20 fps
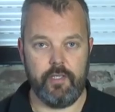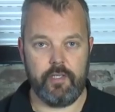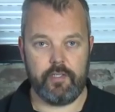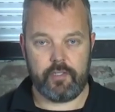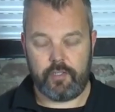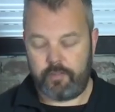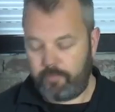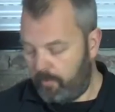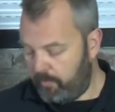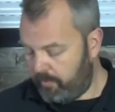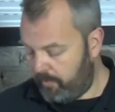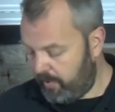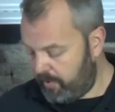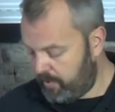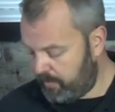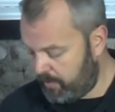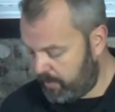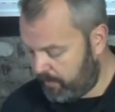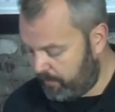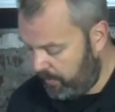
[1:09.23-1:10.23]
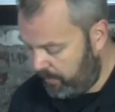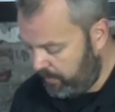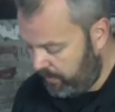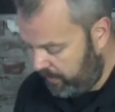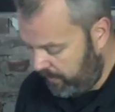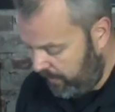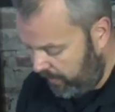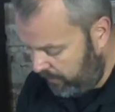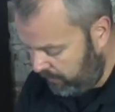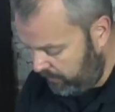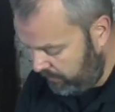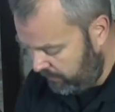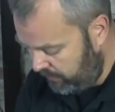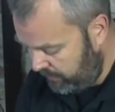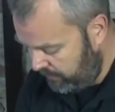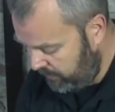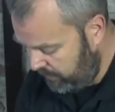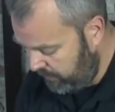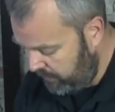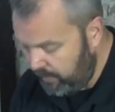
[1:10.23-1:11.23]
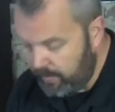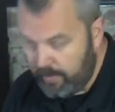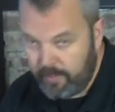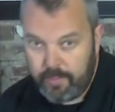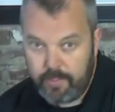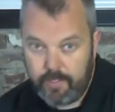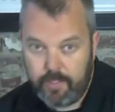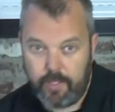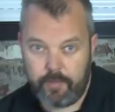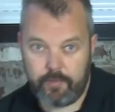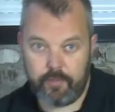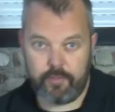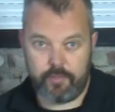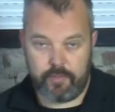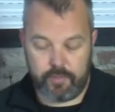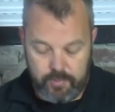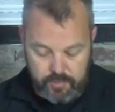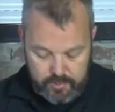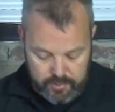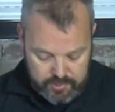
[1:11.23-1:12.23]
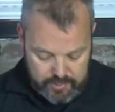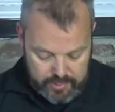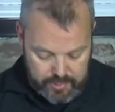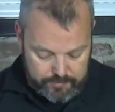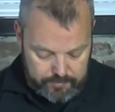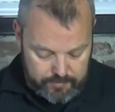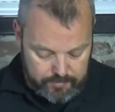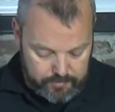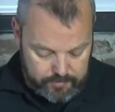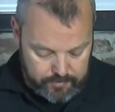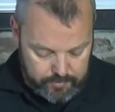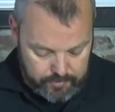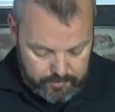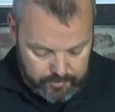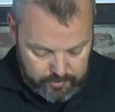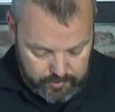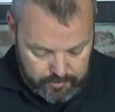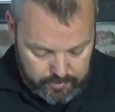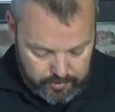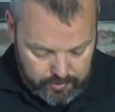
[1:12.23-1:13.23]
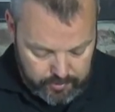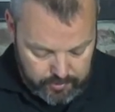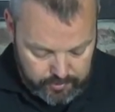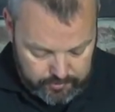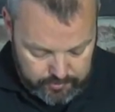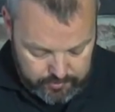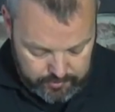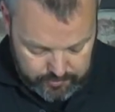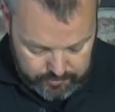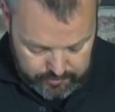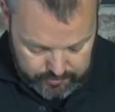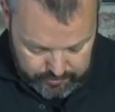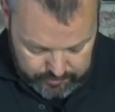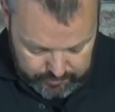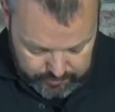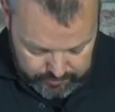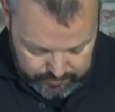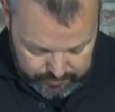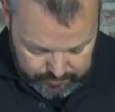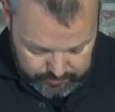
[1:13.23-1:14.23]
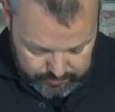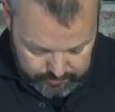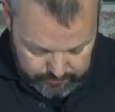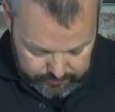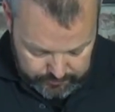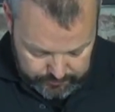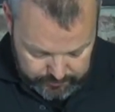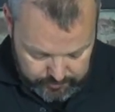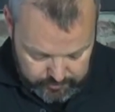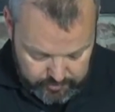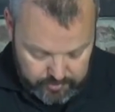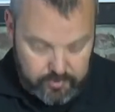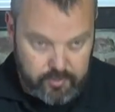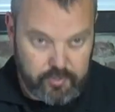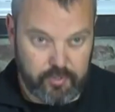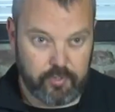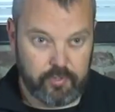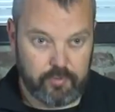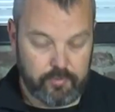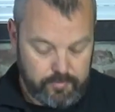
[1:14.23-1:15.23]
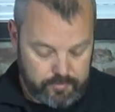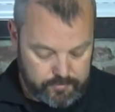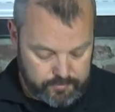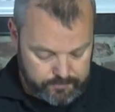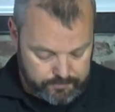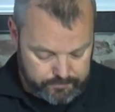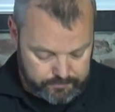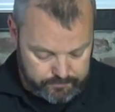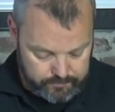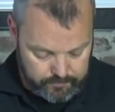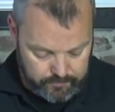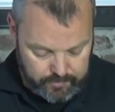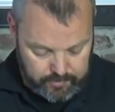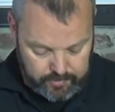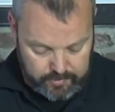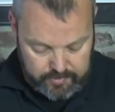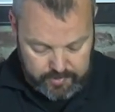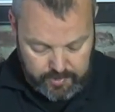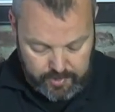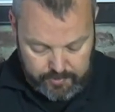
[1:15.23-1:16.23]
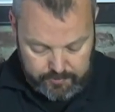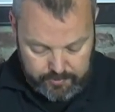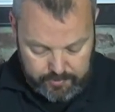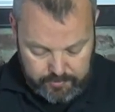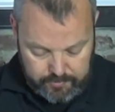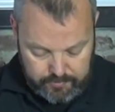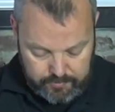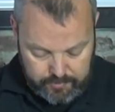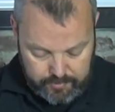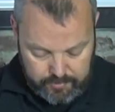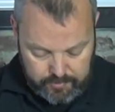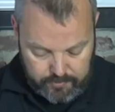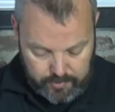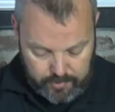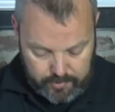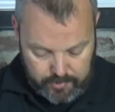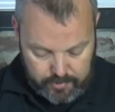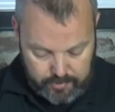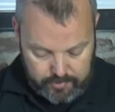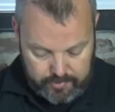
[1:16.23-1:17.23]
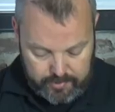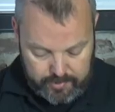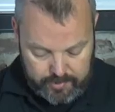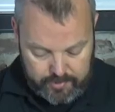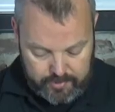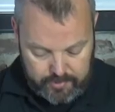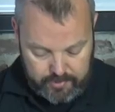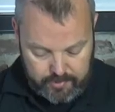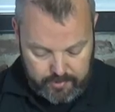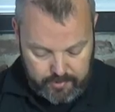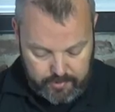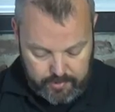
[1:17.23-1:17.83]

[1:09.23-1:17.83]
So the motor has responded now. I'm going to do the same on the remote control, the timer, the smart RTS.